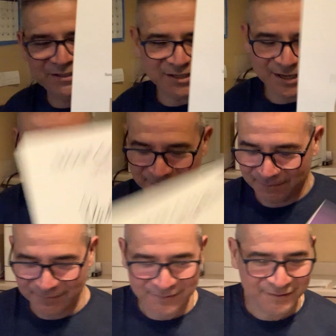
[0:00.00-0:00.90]
job.
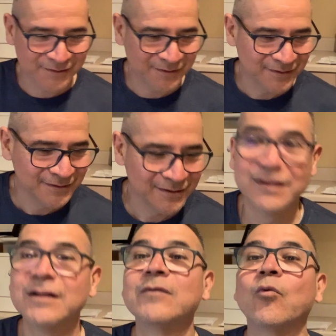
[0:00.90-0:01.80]

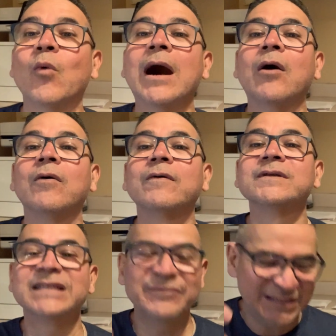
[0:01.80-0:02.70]
Wow,
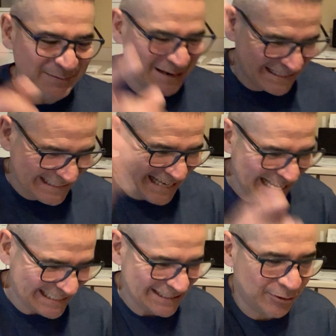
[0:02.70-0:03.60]
17 minutes. Yikes.